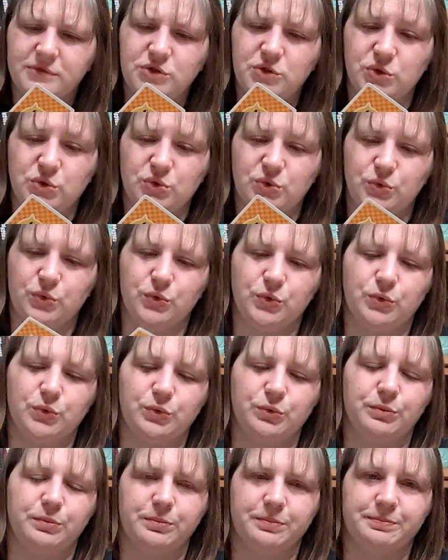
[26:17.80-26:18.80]

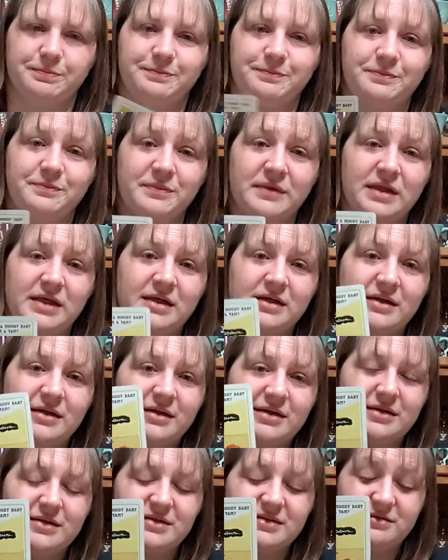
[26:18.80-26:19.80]
Doom.
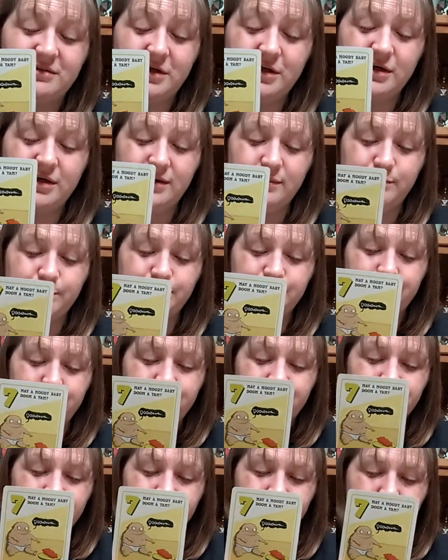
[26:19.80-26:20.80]
It's very
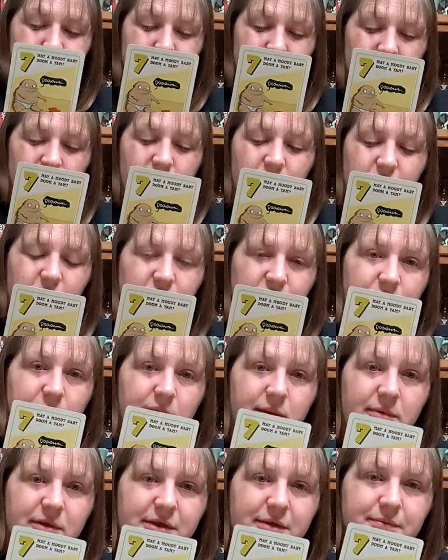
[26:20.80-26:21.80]
ugly
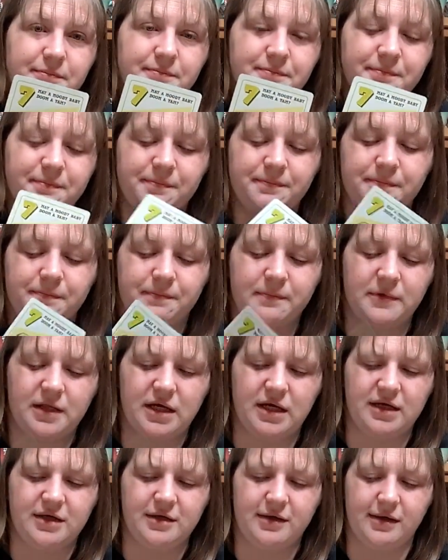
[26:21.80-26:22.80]
baby.
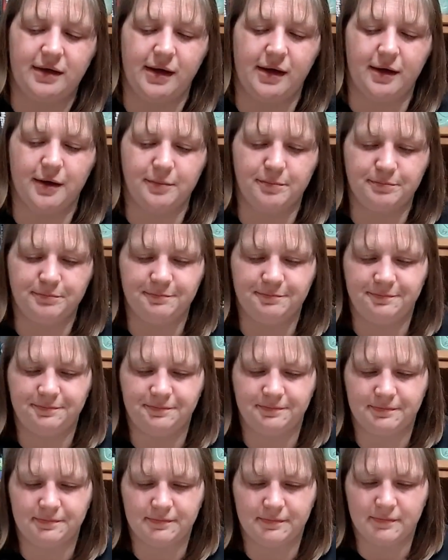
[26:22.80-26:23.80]
And a yam.
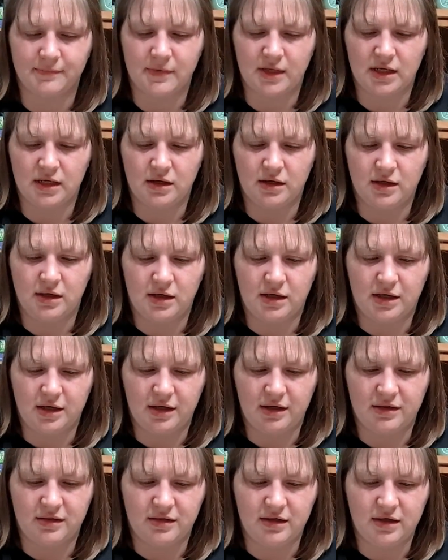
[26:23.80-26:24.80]

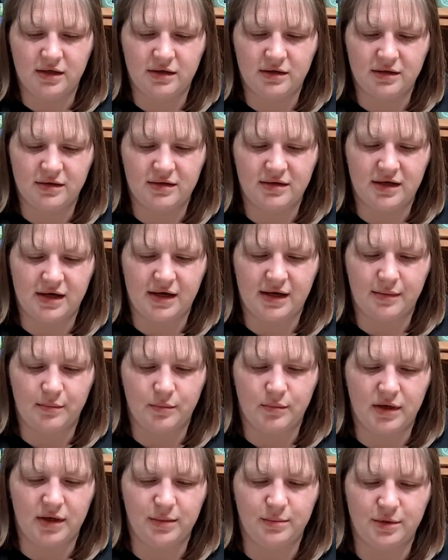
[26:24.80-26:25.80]
I think that
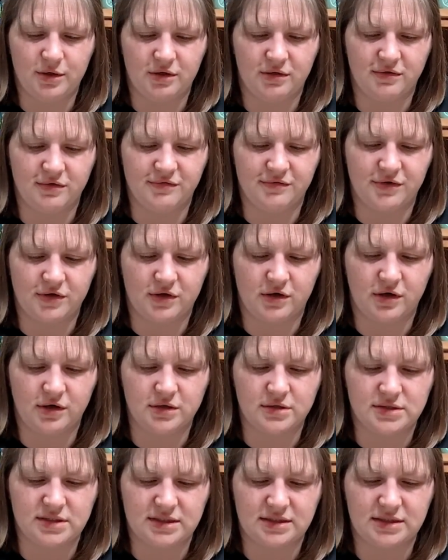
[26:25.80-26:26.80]
might be all of the
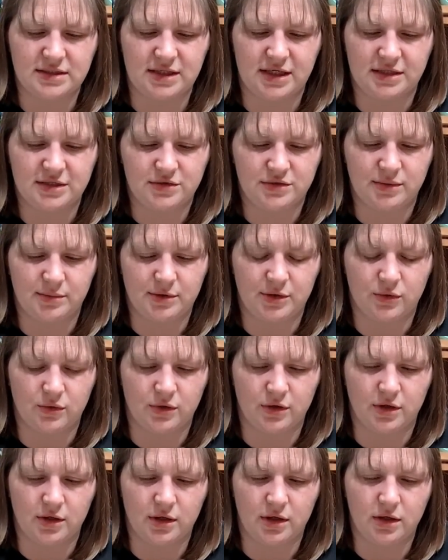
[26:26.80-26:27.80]
cards. I did not do them in
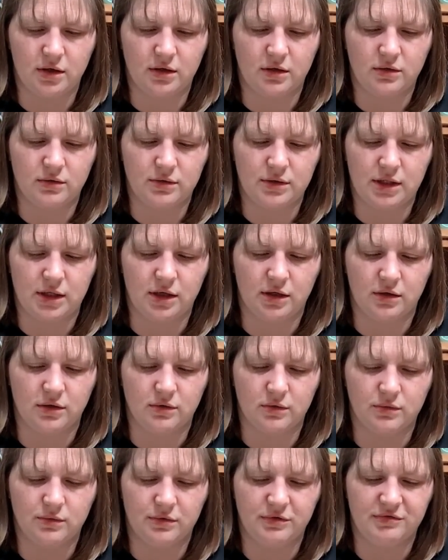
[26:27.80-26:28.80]
order. Oh, no.
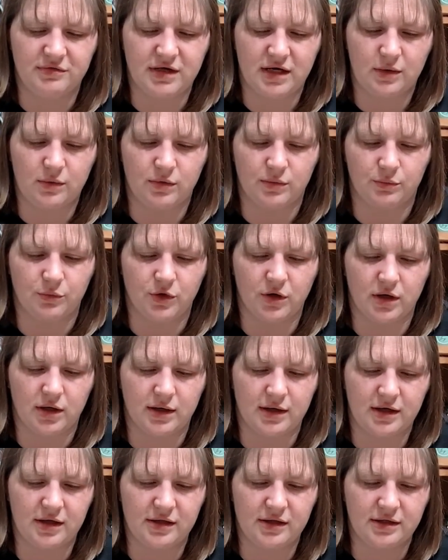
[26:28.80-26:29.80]
We've got one more.
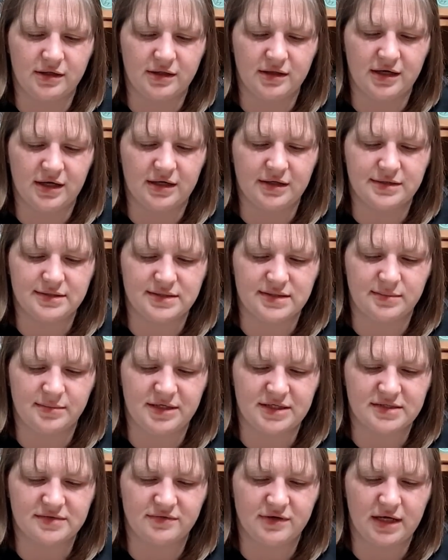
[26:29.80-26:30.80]
I think that is the
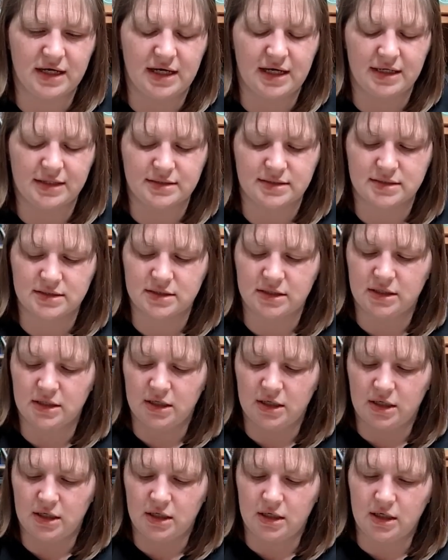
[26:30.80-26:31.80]
best for last.
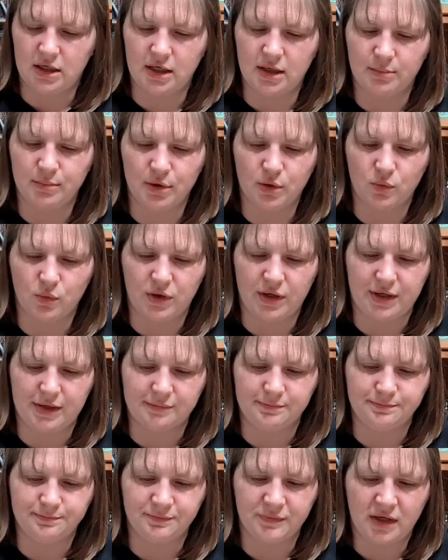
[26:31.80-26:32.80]
Number
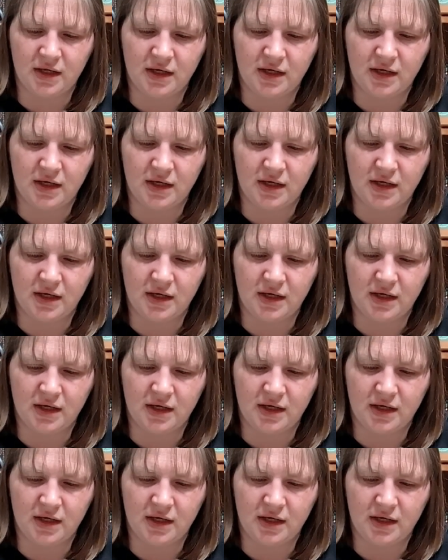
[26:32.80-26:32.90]
1.